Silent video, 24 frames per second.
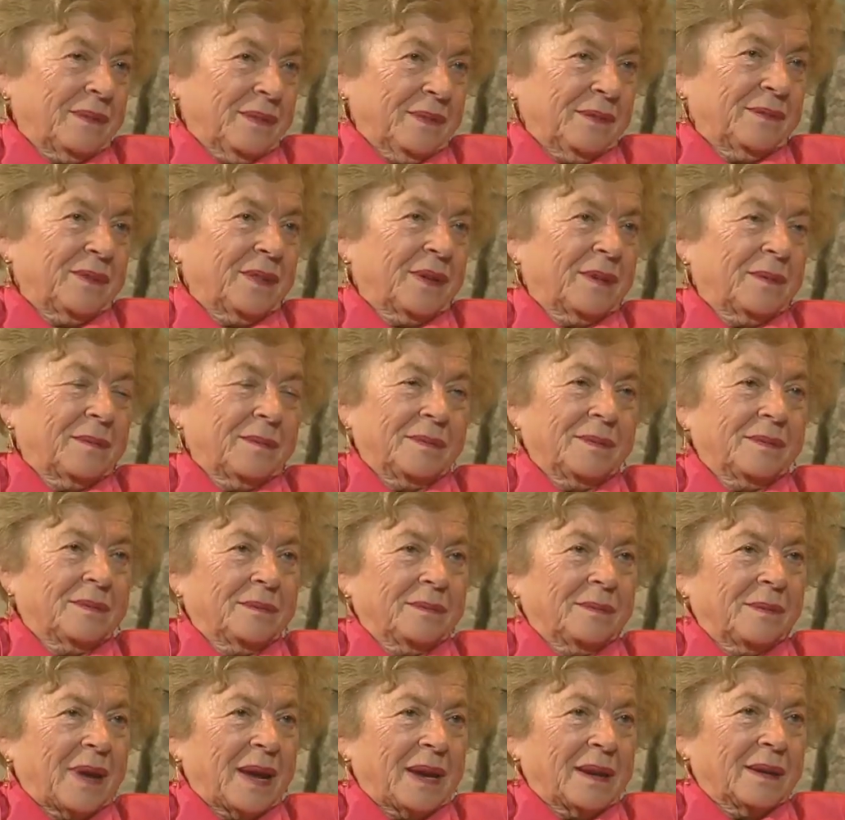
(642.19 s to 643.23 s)
from
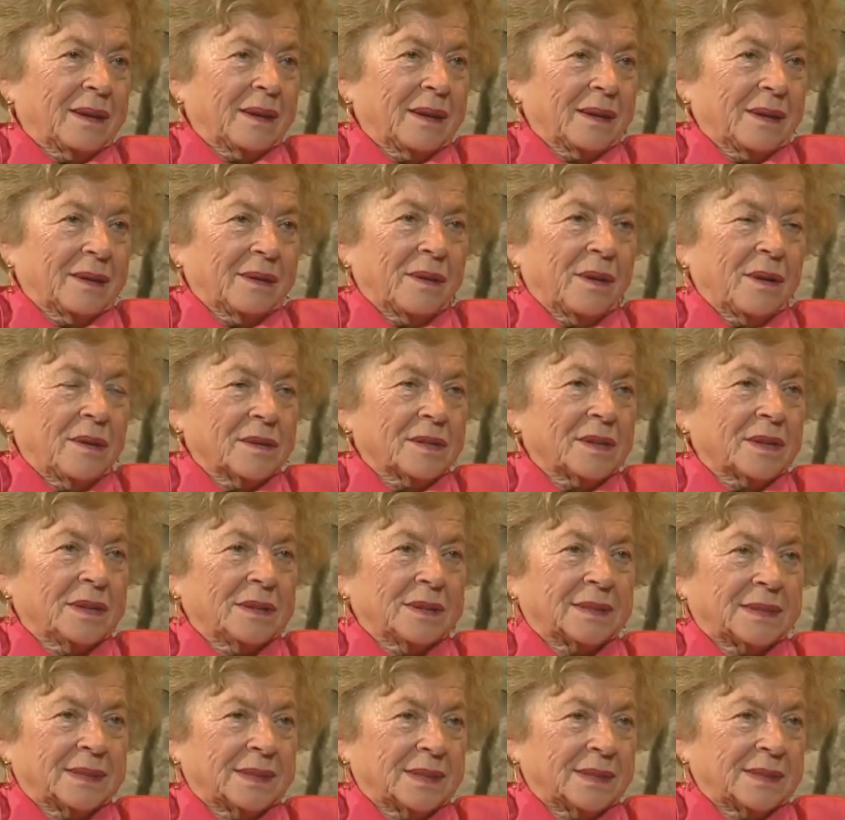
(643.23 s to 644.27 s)
my uh,
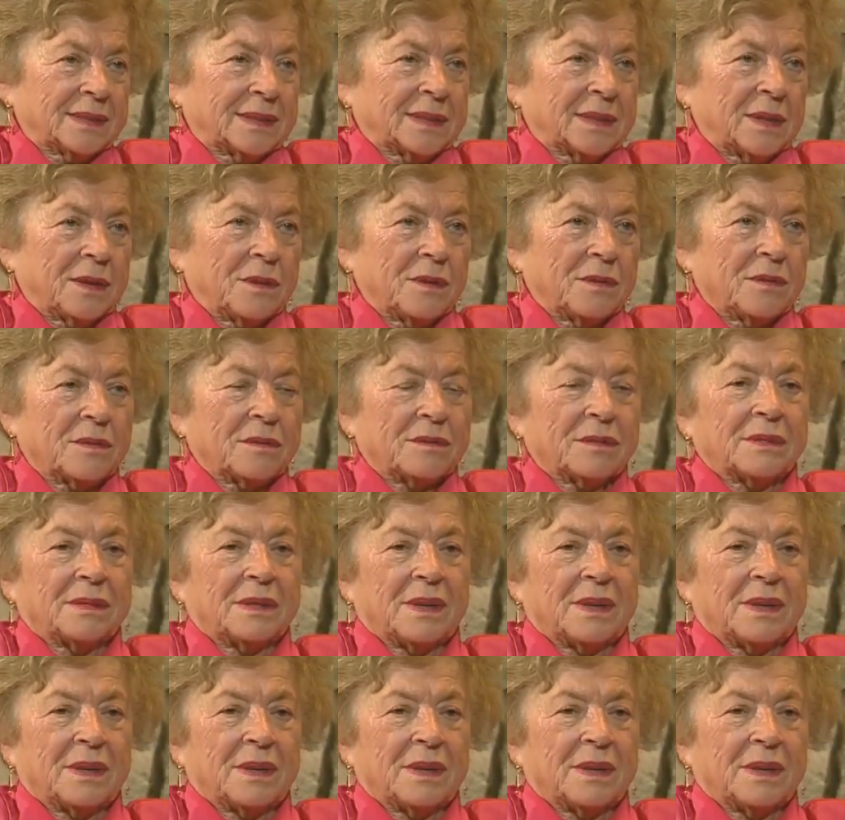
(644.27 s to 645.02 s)
uncles and so.